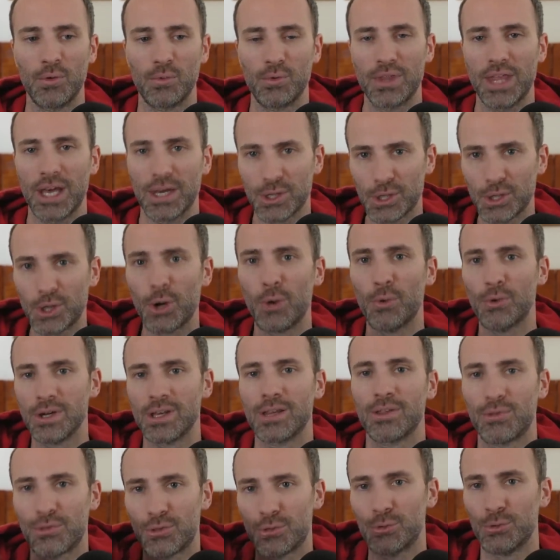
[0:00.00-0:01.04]
without
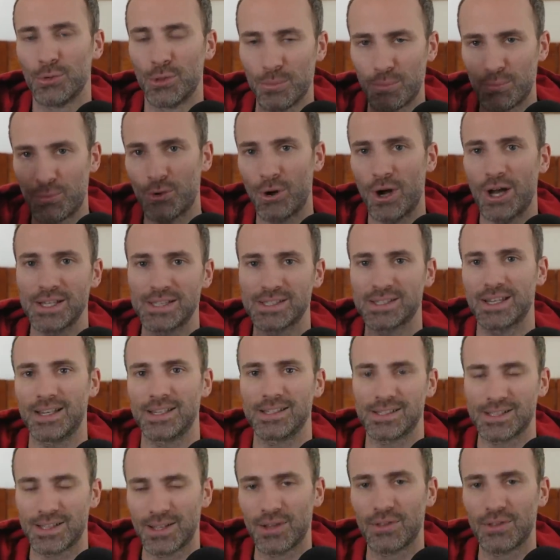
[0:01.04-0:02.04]
going through the process,